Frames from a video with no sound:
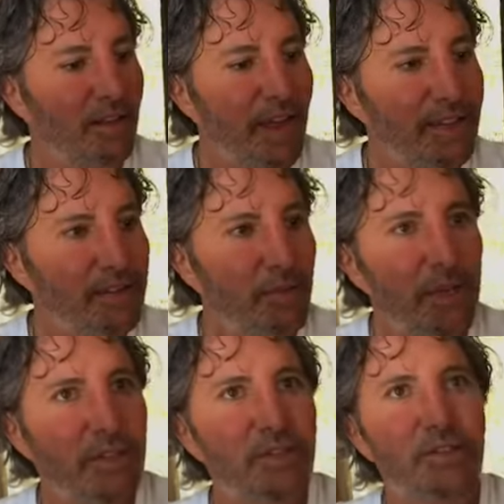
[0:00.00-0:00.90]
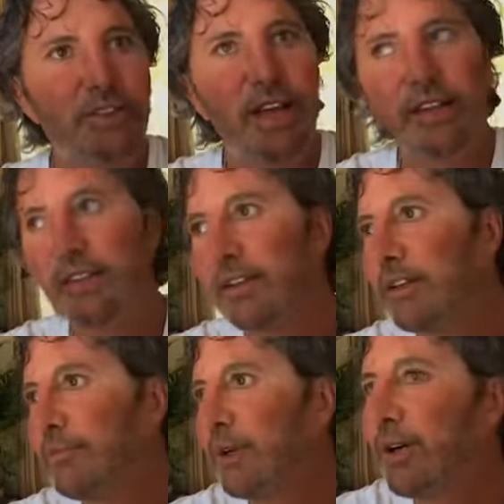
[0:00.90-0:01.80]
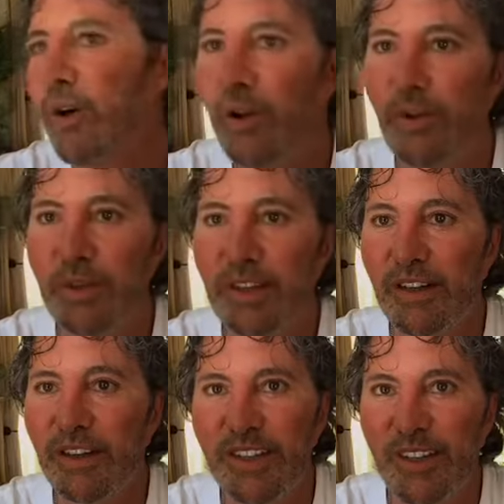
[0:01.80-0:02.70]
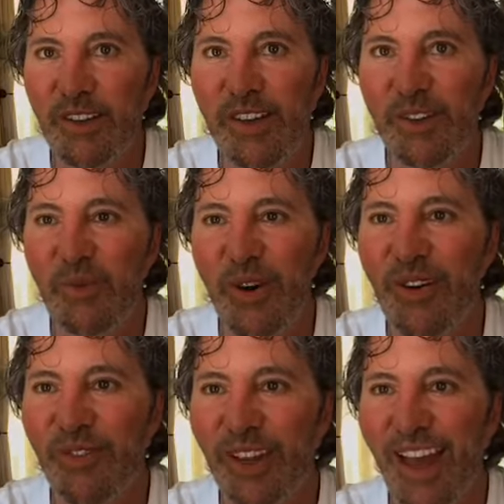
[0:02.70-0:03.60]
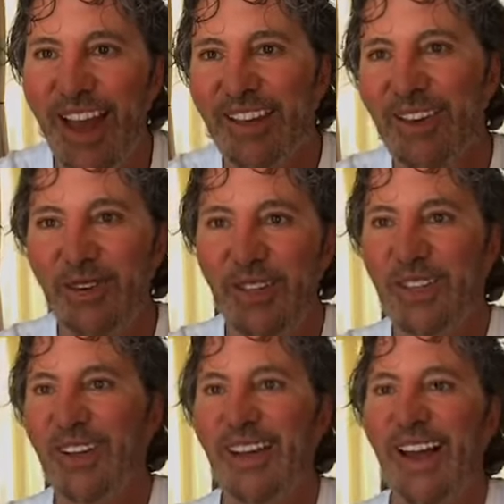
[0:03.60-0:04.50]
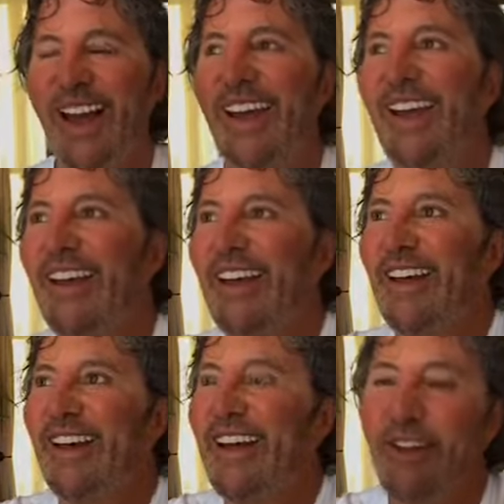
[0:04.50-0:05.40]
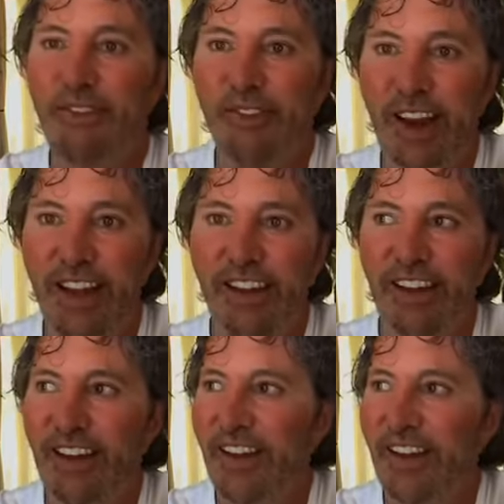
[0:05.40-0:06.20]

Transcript: Last week, Dr. Mercola was here. He's a wonderful cat too. He's a good guy and a friend.